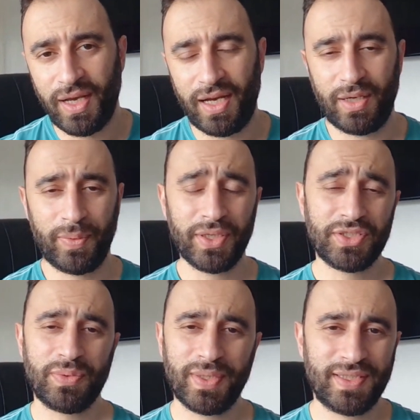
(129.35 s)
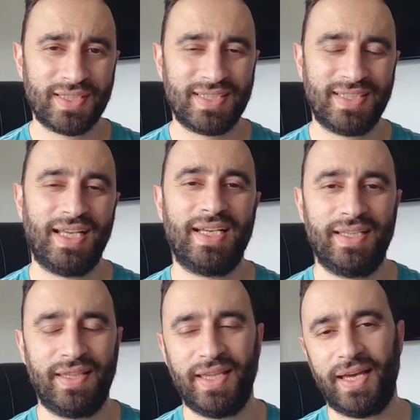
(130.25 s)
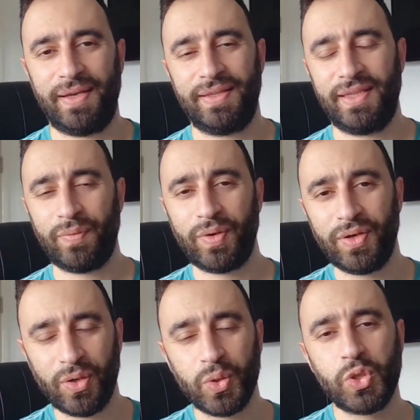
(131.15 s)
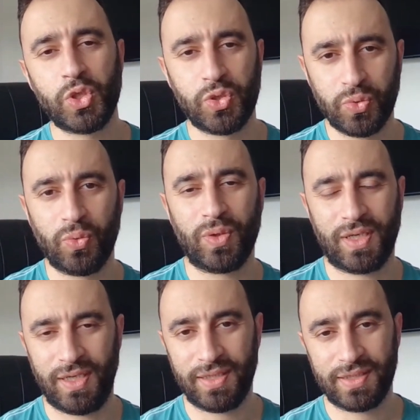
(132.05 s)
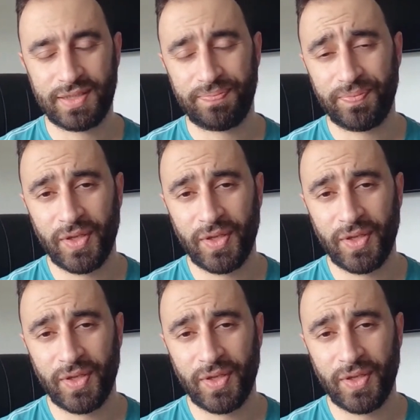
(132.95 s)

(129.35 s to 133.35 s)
And I want you to understand that there are no shortcuts.